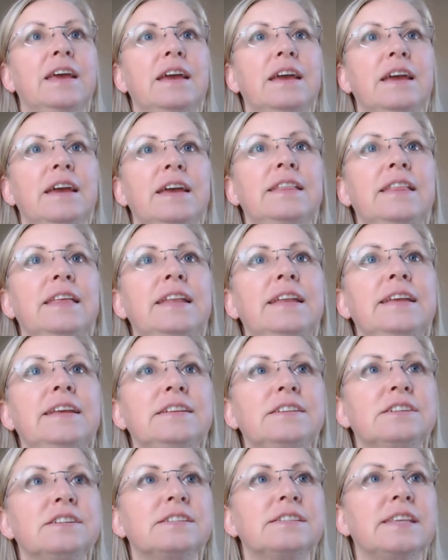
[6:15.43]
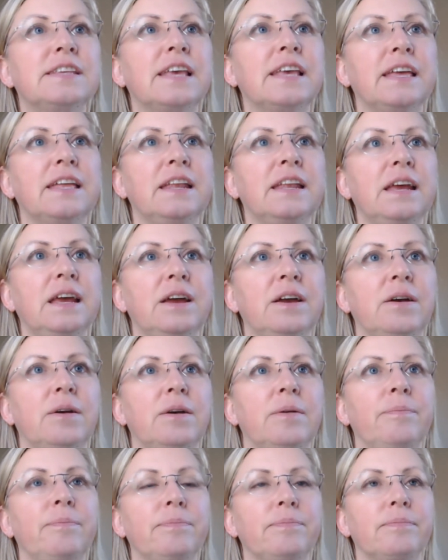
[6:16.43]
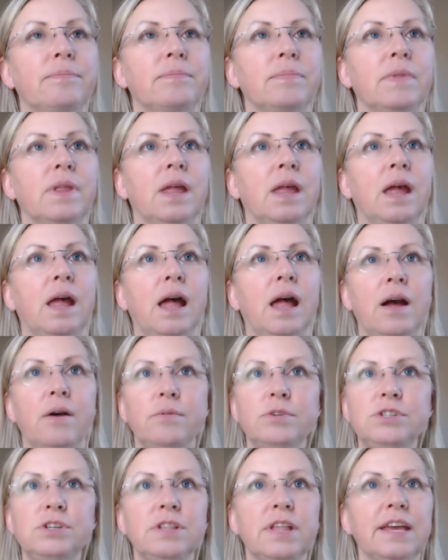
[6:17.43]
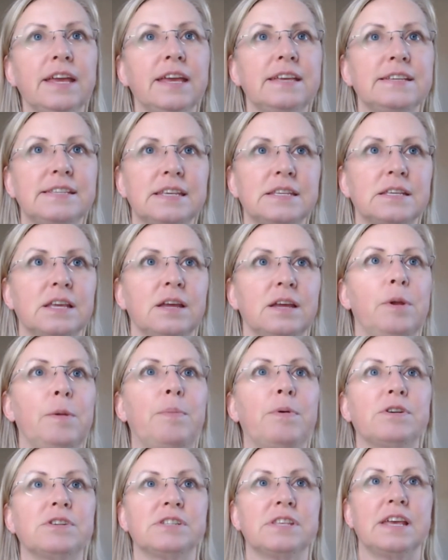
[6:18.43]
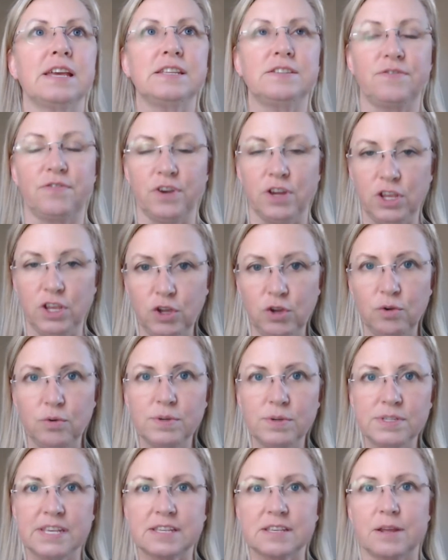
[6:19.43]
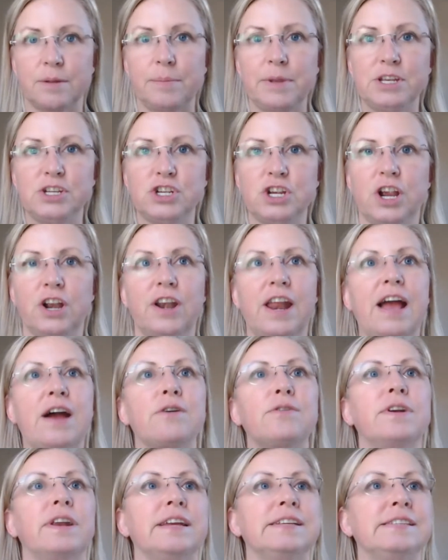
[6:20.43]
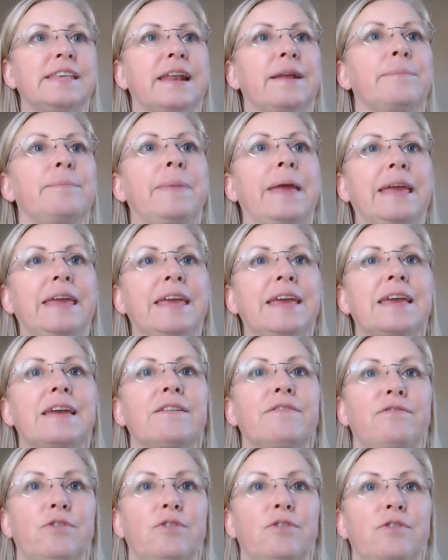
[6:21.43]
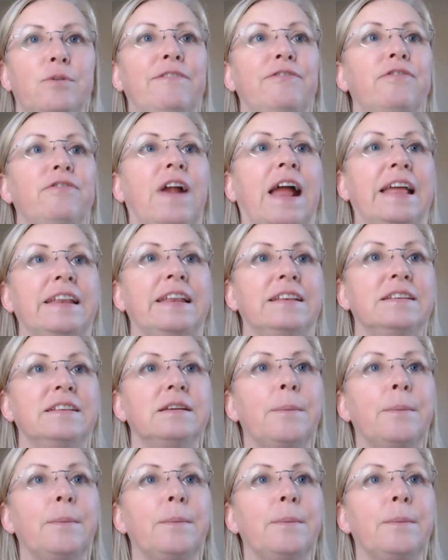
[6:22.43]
And then it just said, how would you like, is this going to be personalized for you? Is this going to be shared out? And I said, I'm making it for my friend.